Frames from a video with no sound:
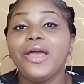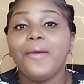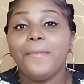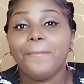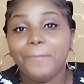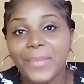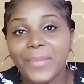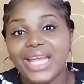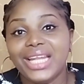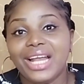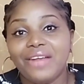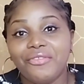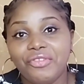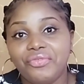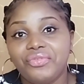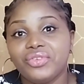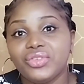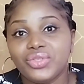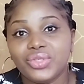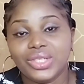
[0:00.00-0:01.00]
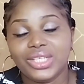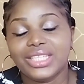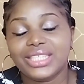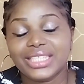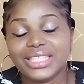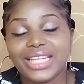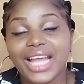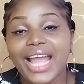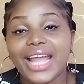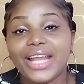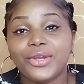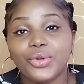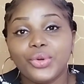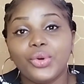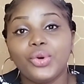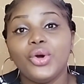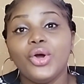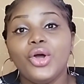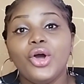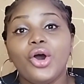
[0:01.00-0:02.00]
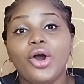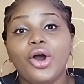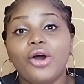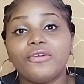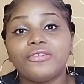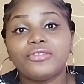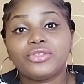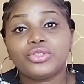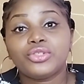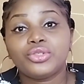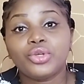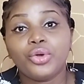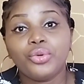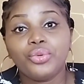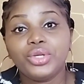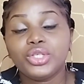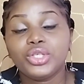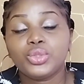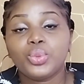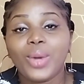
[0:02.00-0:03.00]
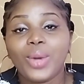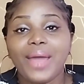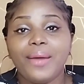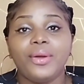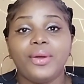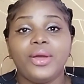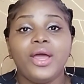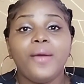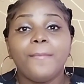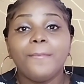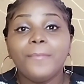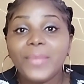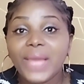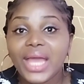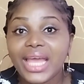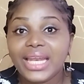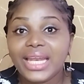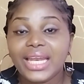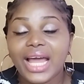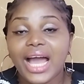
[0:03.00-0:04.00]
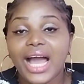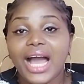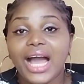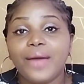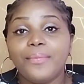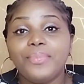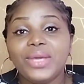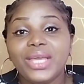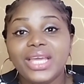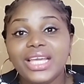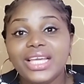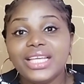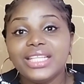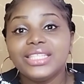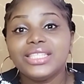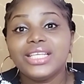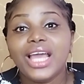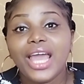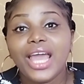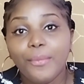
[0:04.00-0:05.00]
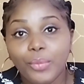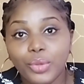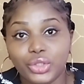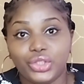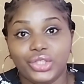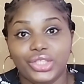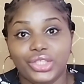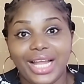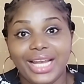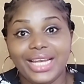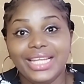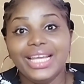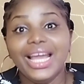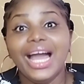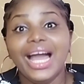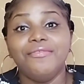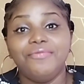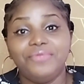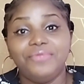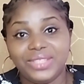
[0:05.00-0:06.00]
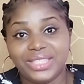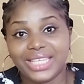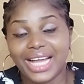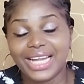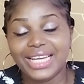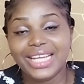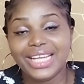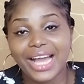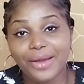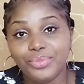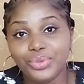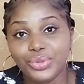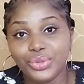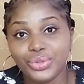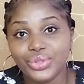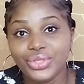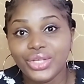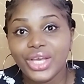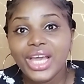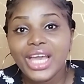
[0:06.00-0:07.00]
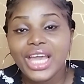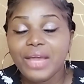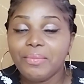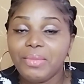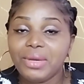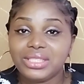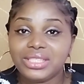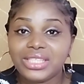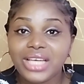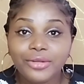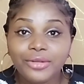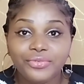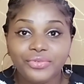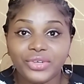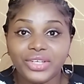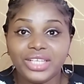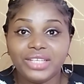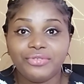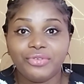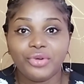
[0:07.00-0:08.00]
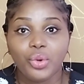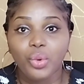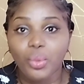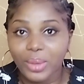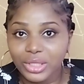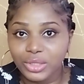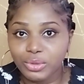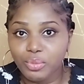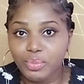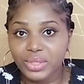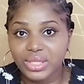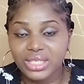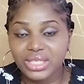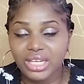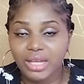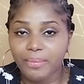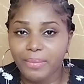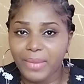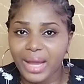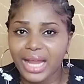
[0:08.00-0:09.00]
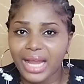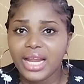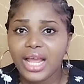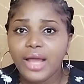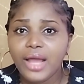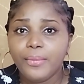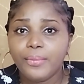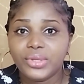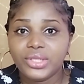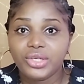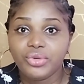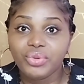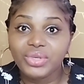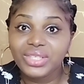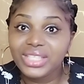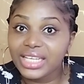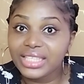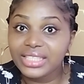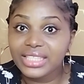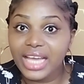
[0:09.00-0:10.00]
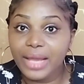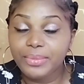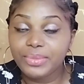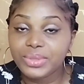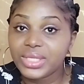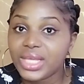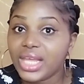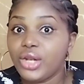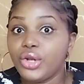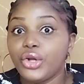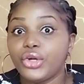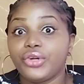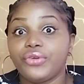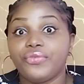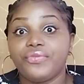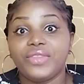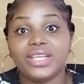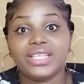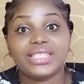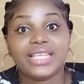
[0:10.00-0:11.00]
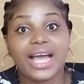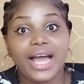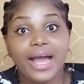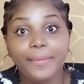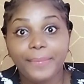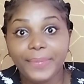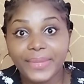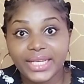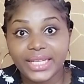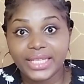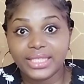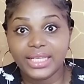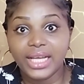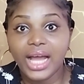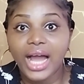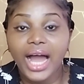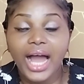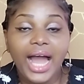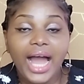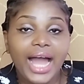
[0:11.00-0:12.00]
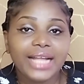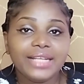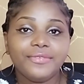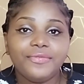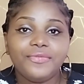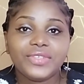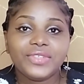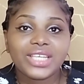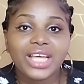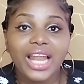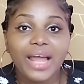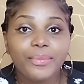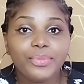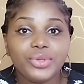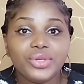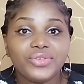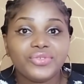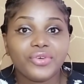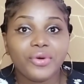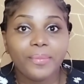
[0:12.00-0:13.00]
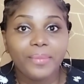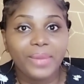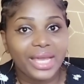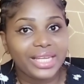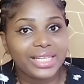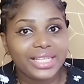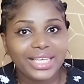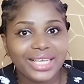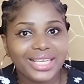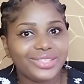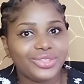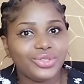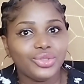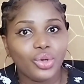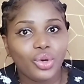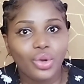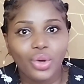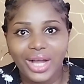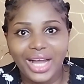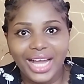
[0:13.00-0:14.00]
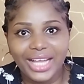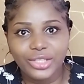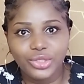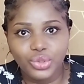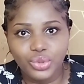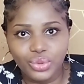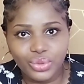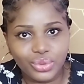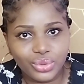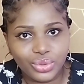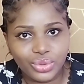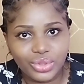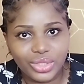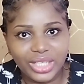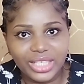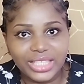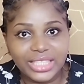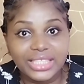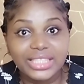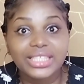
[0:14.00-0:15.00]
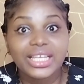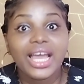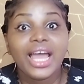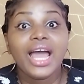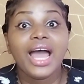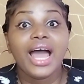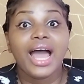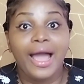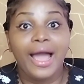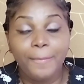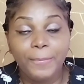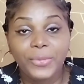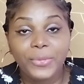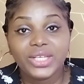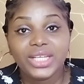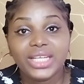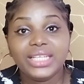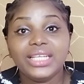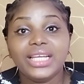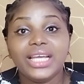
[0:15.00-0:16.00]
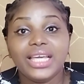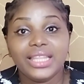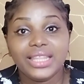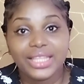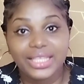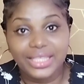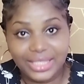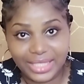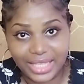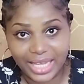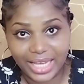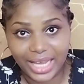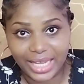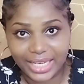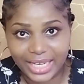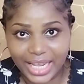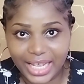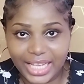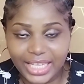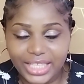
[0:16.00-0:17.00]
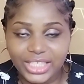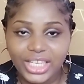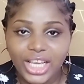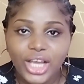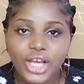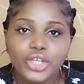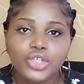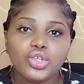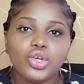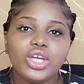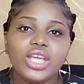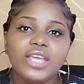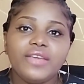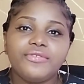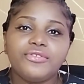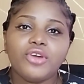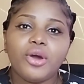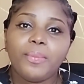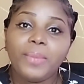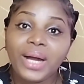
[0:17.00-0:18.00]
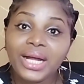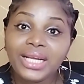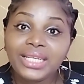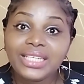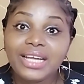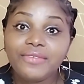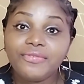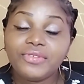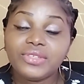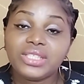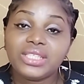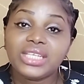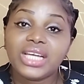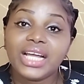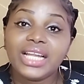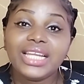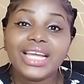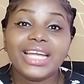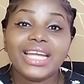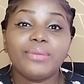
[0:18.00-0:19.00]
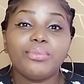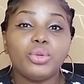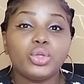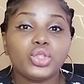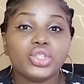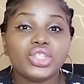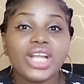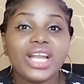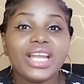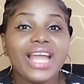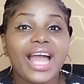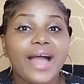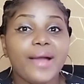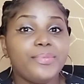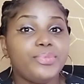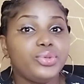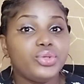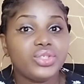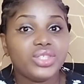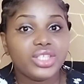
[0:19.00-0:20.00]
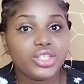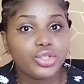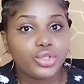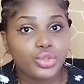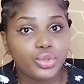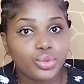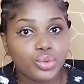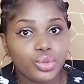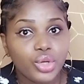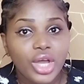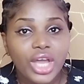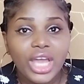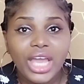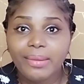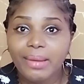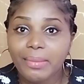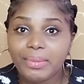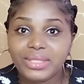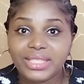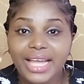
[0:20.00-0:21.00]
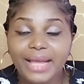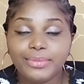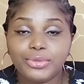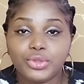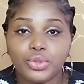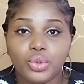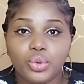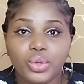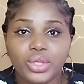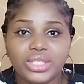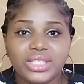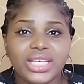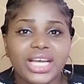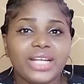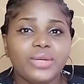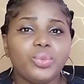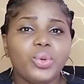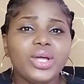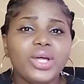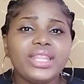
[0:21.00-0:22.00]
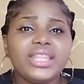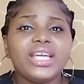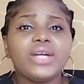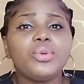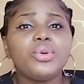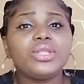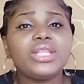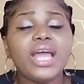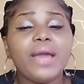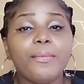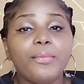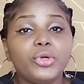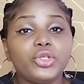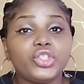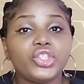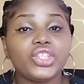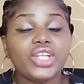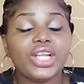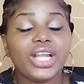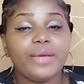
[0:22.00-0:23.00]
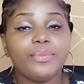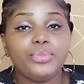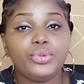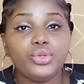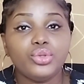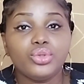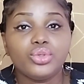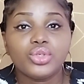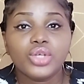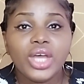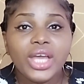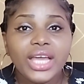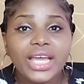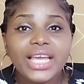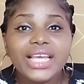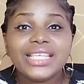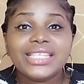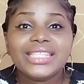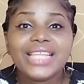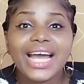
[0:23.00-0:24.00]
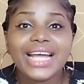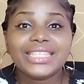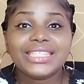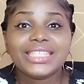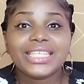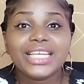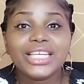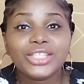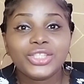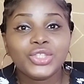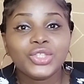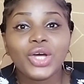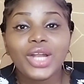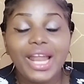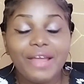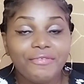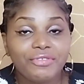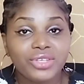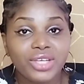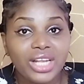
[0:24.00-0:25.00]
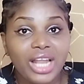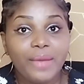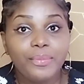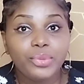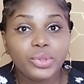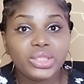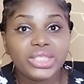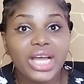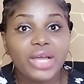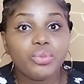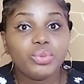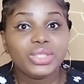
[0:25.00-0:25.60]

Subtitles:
men have refused to listen. I know of stories where men are being emotionally and physically abused. It might sound funny for a woman to be beating a man, but in recent times, a lot of things are happening. And physical abuse for men is no longer news. It is happening in this day and age. So if your partner physically and emotionally abuses you, it might be time to quit. And one thing with emotional abuse is that it's not like physical abuse that we